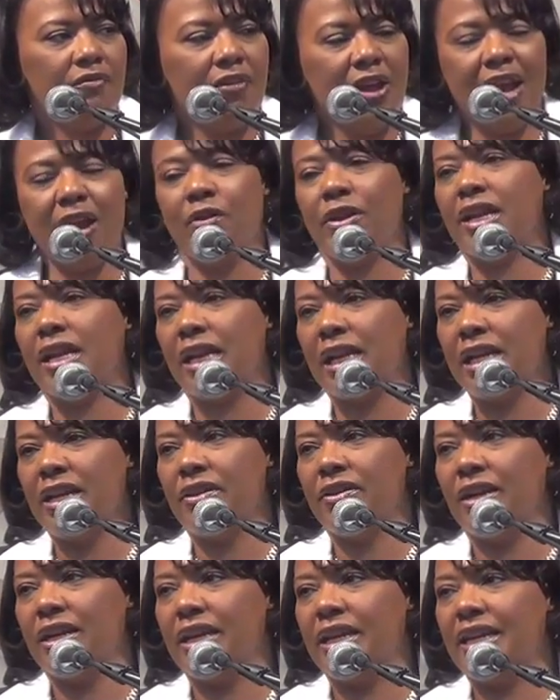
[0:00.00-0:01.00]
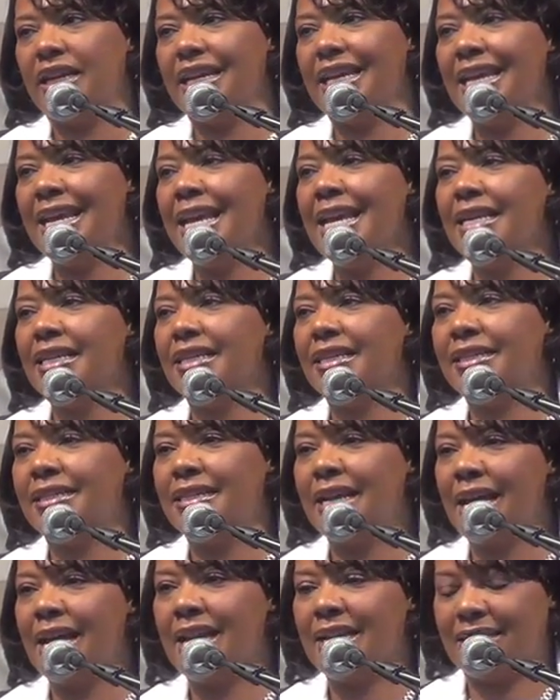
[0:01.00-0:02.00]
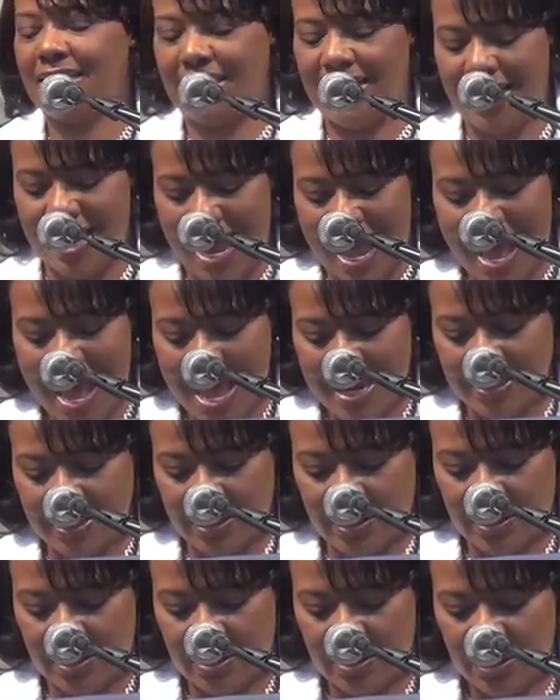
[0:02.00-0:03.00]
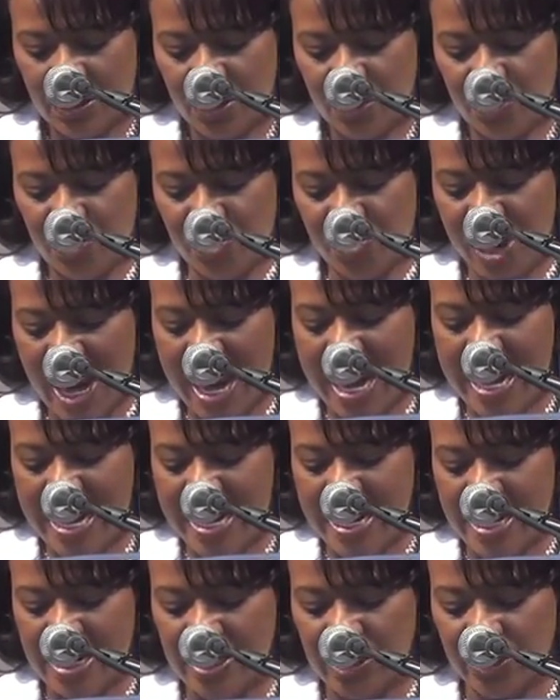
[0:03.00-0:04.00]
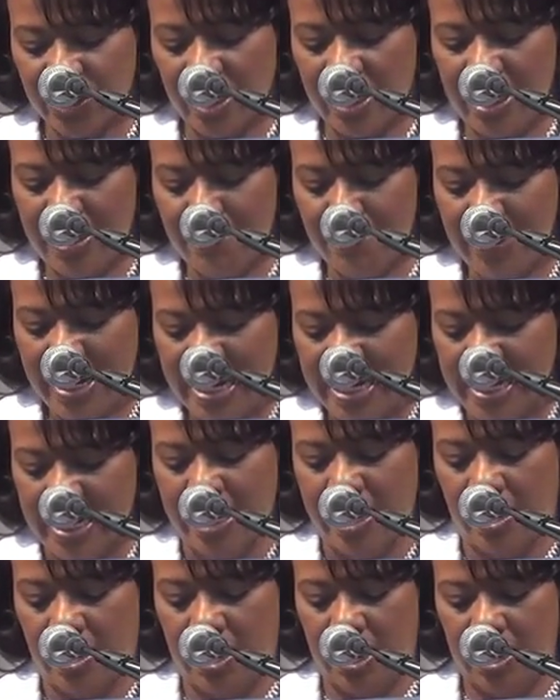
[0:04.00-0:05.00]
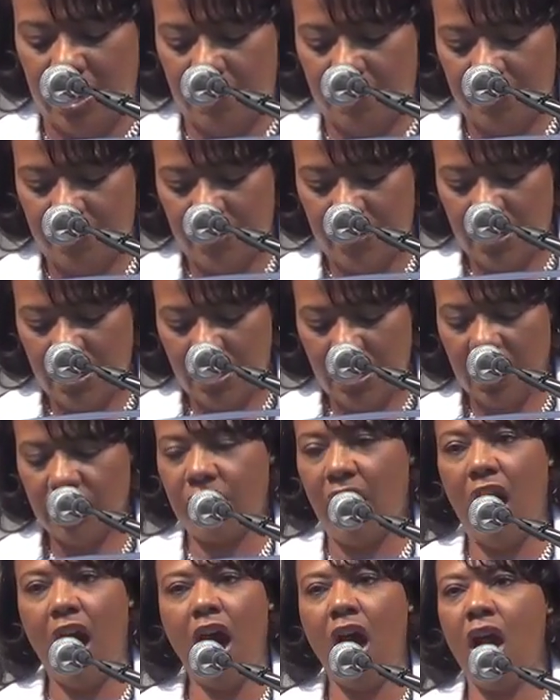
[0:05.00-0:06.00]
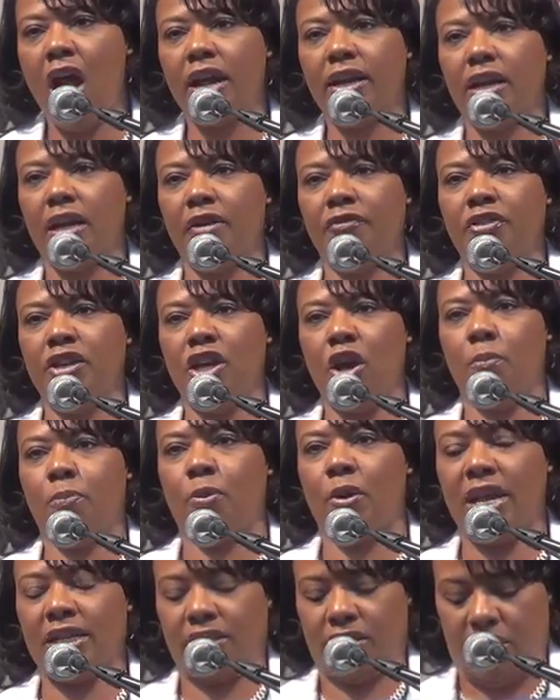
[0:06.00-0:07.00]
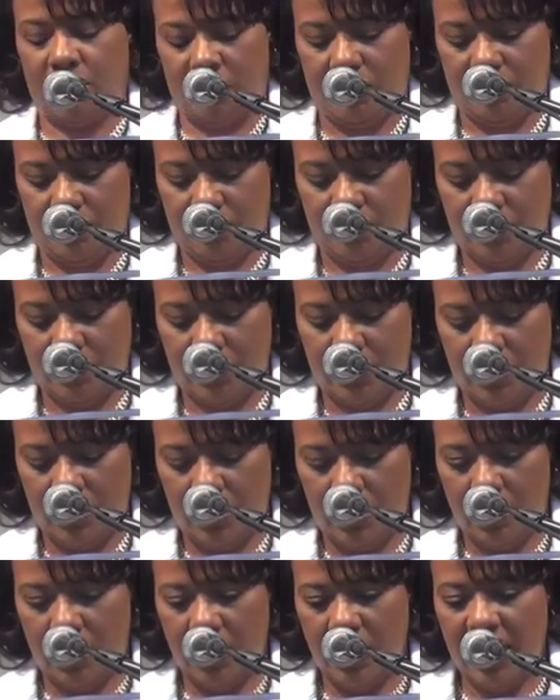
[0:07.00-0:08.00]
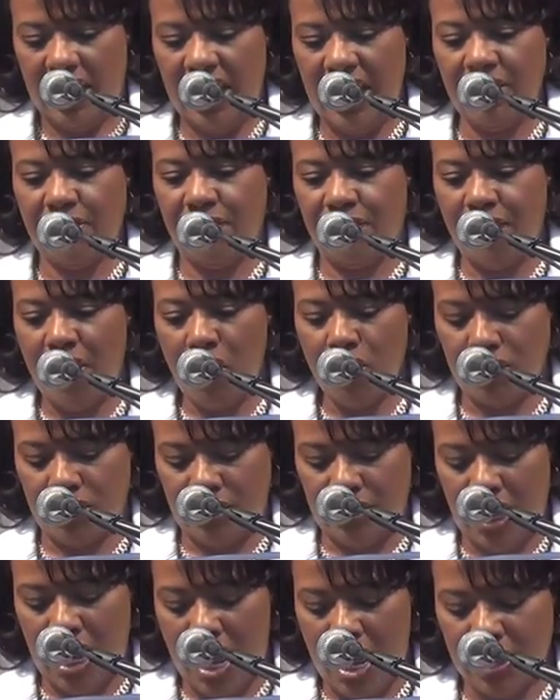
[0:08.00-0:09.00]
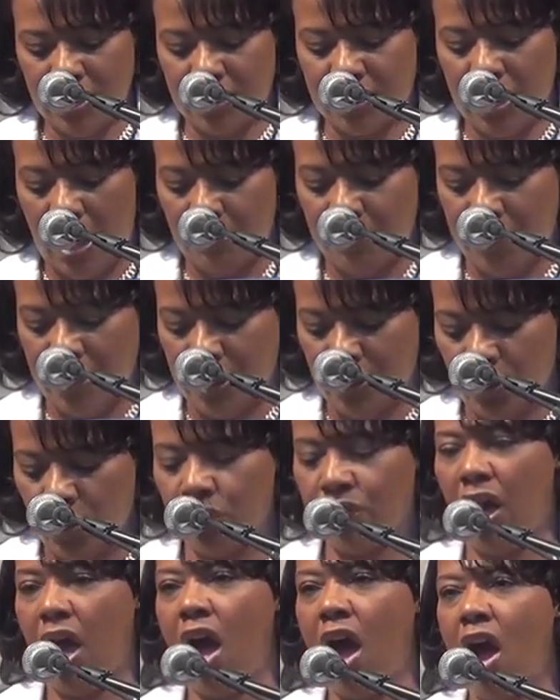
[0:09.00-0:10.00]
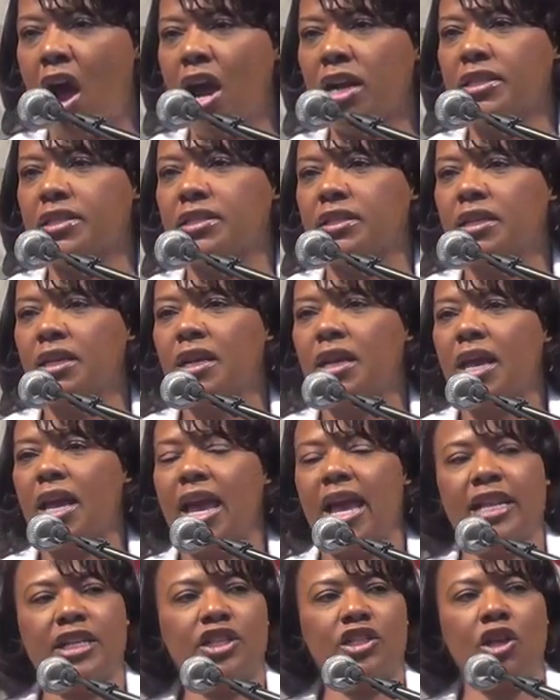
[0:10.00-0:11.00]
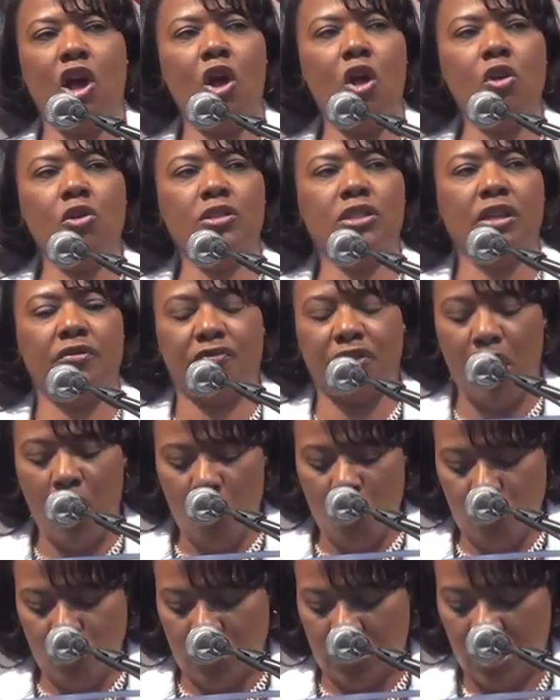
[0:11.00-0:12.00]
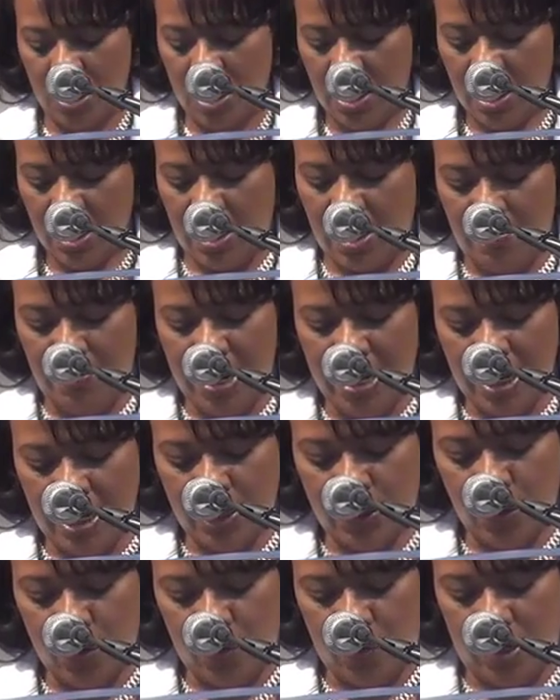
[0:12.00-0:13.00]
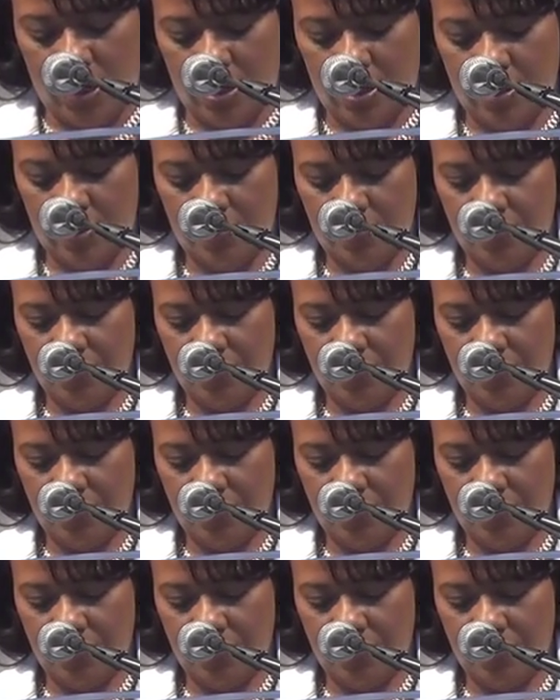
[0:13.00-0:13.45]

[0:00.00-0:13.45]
very clearly, it does not change immediately the heart of the oppressor. It first does something to the hearts and souls of those committed to it.